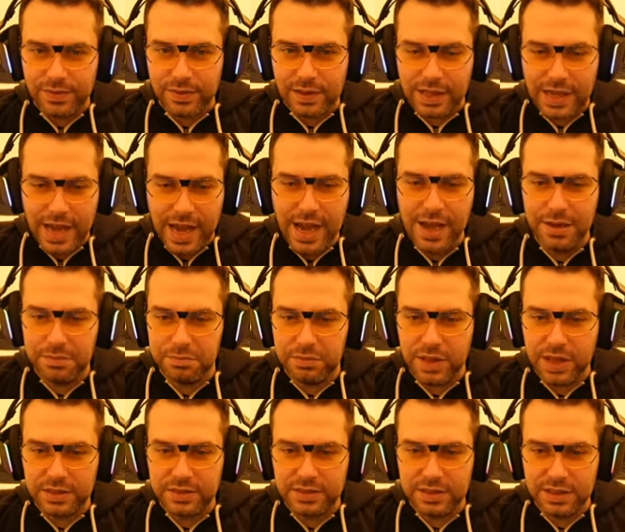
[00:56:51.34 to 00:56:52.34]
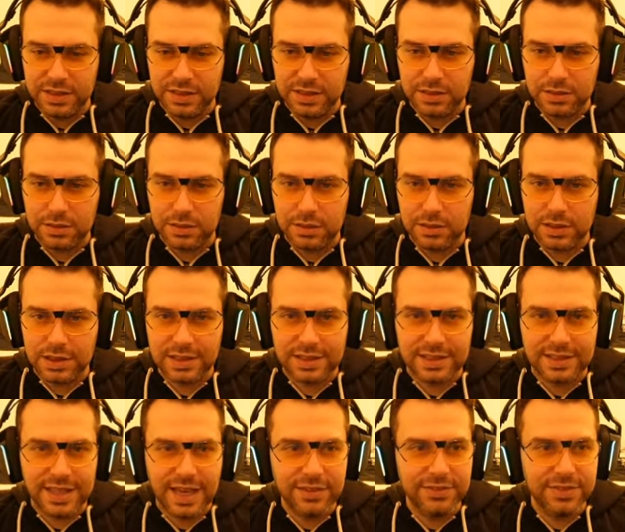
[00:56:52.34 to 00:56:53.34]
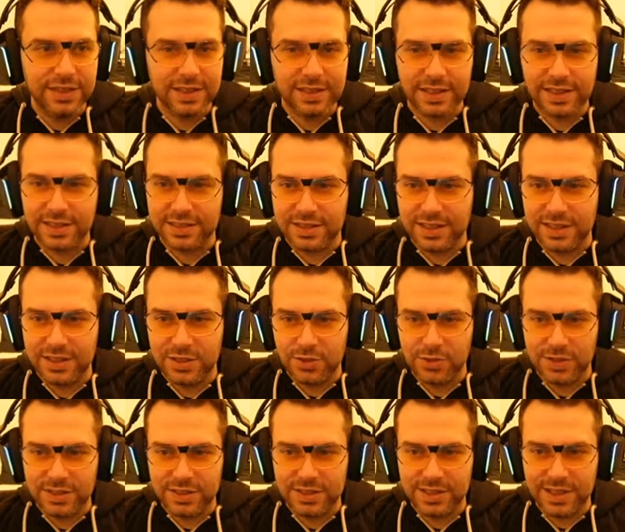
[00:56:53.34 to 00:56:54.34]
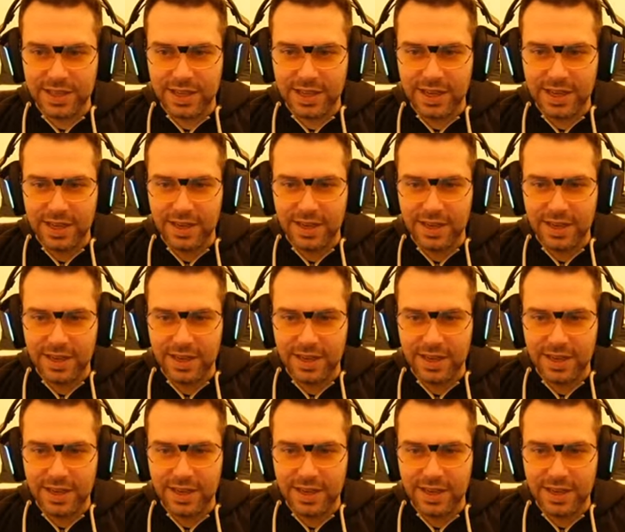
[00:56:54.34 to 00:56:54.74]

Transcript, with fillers: Yeah, this definitely is interesting.